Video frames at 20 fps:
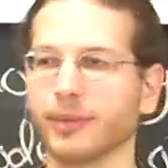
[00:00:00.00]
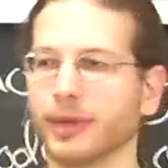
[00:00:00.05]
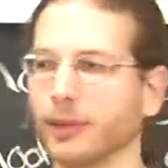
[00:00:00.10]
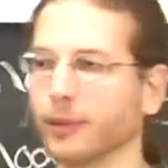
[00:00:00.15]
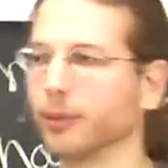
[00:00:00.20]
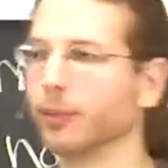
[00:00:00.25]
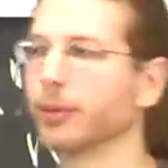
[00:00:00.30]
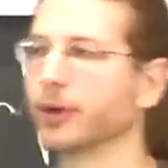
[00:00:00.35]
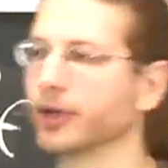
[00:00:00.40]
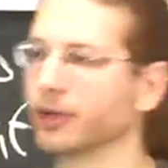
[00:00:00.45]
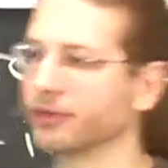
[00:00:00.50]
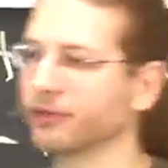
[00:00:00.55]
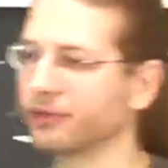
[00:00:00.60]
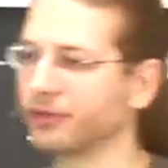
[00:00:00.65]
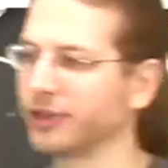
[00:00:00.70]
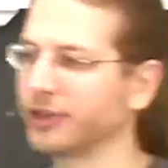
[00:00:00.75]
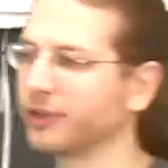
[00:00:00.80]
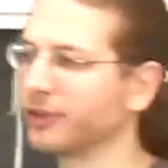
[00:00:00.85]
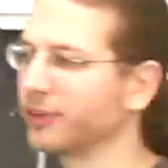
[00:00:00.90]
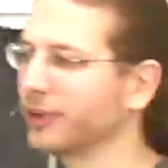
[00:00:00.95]
they will
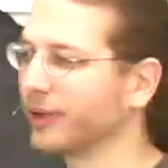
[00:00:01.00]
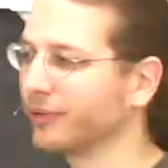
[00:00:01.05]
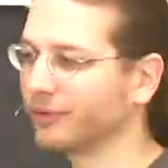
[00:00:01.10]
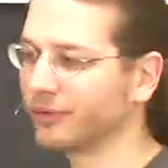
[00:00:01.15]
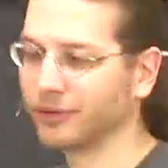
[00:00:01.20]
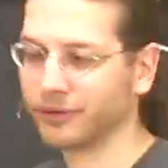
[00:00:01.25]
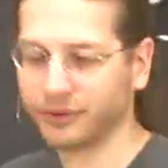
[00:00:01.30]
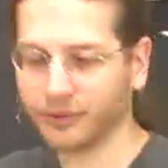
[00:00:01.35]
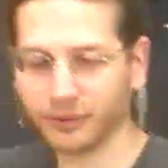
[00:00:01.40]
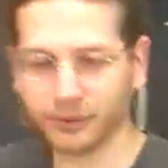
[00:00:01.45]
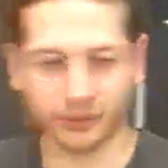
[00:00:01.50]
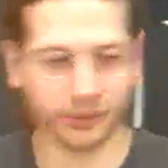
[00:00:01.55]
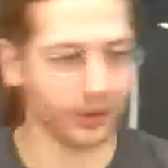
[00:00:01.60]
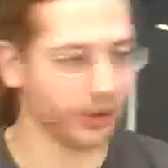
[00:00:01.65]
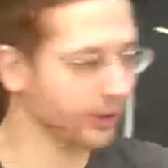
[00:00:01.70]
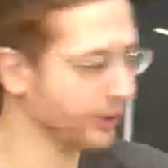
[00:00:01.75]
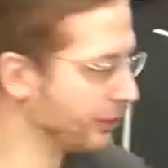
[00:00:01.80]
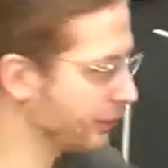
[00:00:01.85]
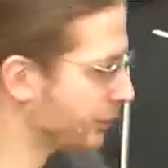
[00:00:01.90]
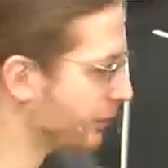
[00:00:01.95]
burst and you have to do
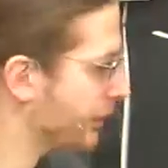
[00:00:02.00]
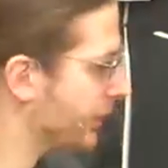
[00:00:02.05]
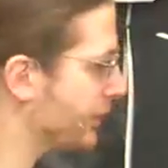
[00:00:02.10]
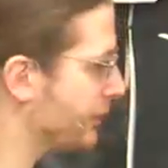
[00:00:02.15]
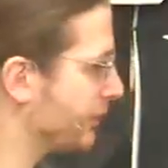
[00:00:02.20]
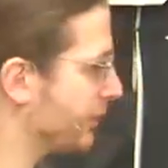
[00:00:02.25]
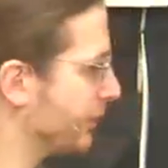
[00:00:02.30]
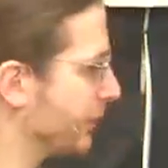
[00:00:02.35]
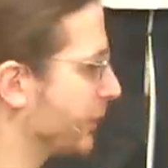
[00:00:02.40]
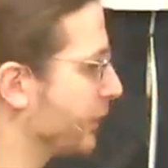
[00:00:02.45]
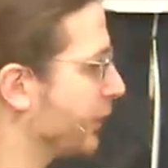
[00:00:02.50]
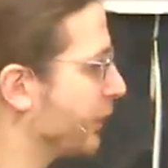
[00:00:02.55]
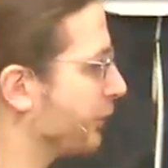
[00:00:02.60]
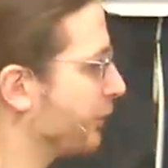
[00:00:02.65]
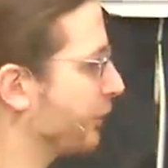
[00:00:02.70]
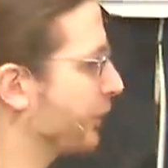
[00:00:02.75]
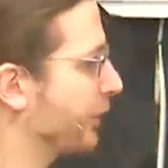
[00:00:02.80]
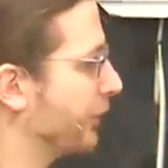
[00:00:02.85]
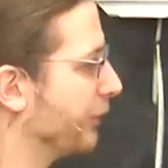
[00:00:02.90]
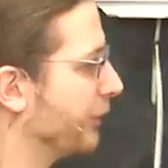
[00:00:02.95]
all this crazy
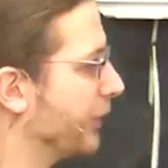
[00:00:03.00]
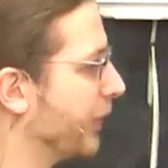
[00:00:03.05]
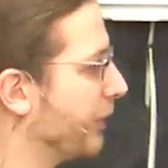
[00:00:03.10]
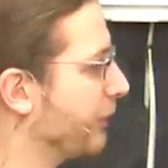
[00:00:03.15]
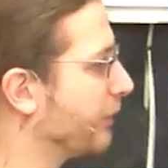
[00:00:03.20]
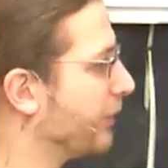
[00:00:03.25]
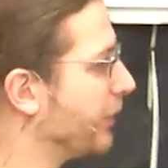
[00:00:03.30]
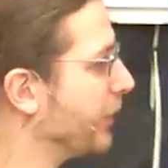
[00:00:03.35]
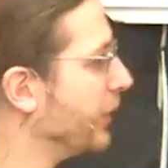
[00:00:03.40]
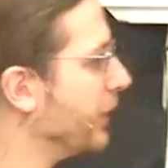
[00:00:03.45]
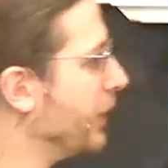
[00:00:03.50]
recursion and stuff.